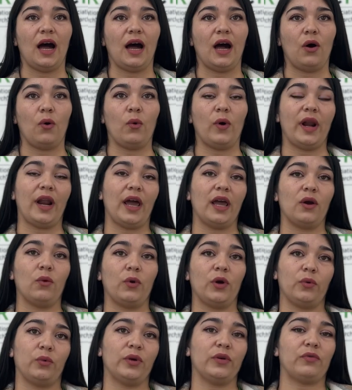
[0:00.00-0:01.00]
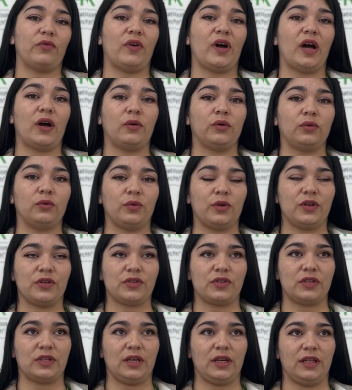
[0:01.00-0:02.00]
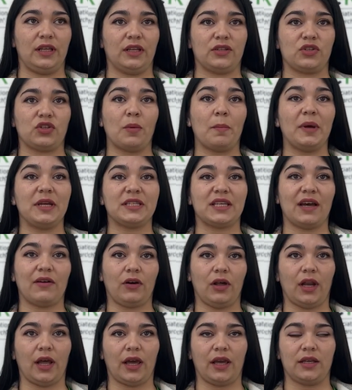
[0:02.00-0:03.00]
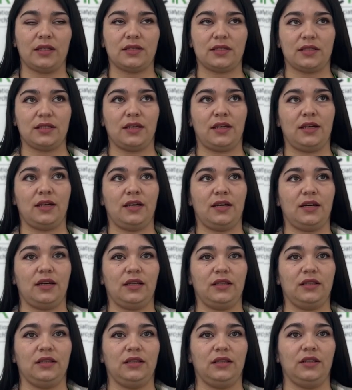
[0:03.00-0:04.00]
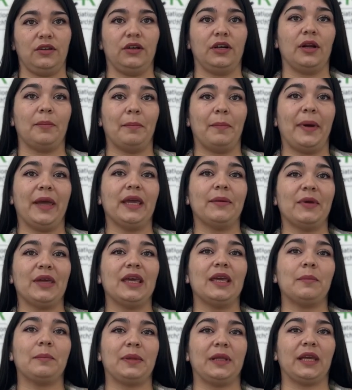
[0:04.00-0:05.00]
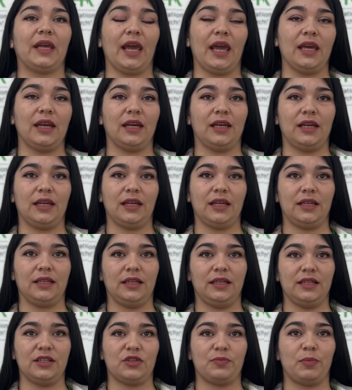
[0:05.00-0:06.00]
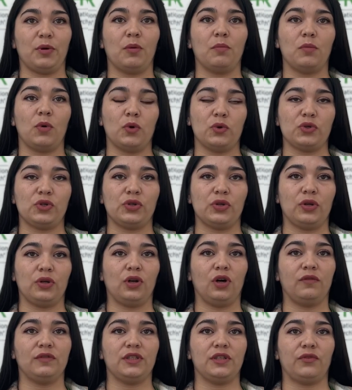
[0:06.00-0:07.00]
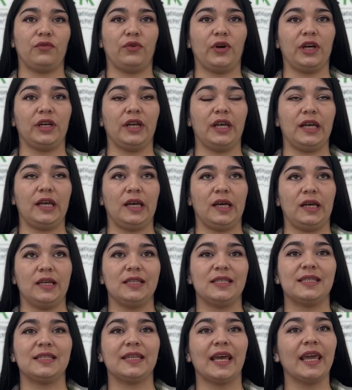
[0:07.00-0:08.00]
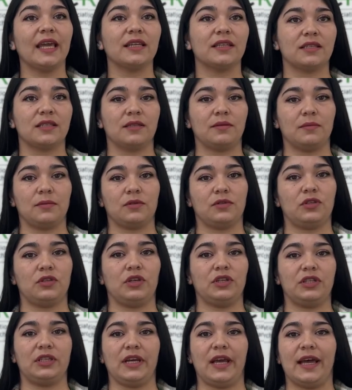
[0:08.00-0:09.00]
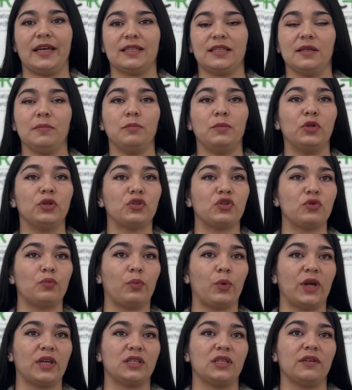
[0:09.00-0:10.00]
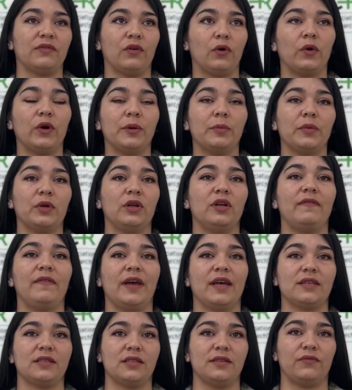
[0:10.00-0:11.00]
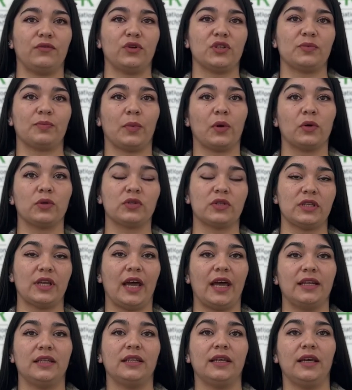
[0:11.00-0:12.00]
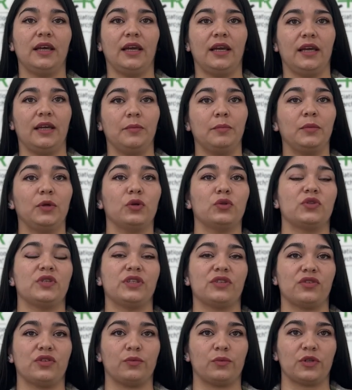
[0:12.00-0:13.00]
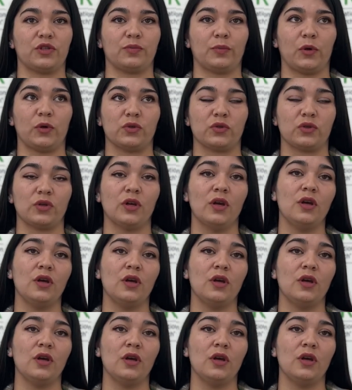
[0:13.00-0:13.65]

what we found was that some metabolites they may be implicated in this promotion of different states, such as immunosuppressive or immunoevasive response at the immune system response.